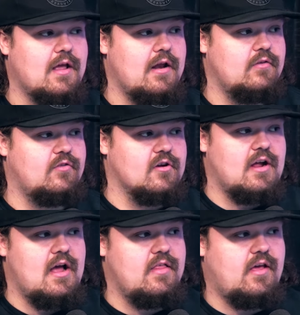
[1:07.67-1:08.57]
That is your
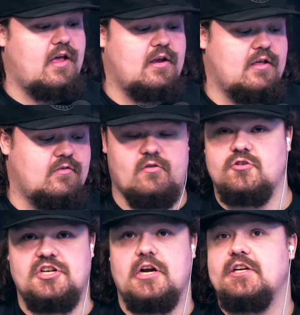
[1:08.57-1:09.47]
guy. That is your
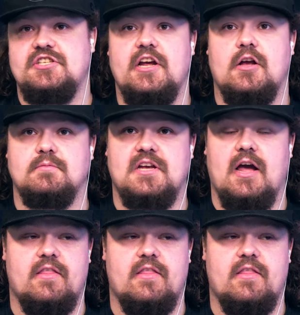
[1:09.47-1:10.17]
Jerry Jacobs guy.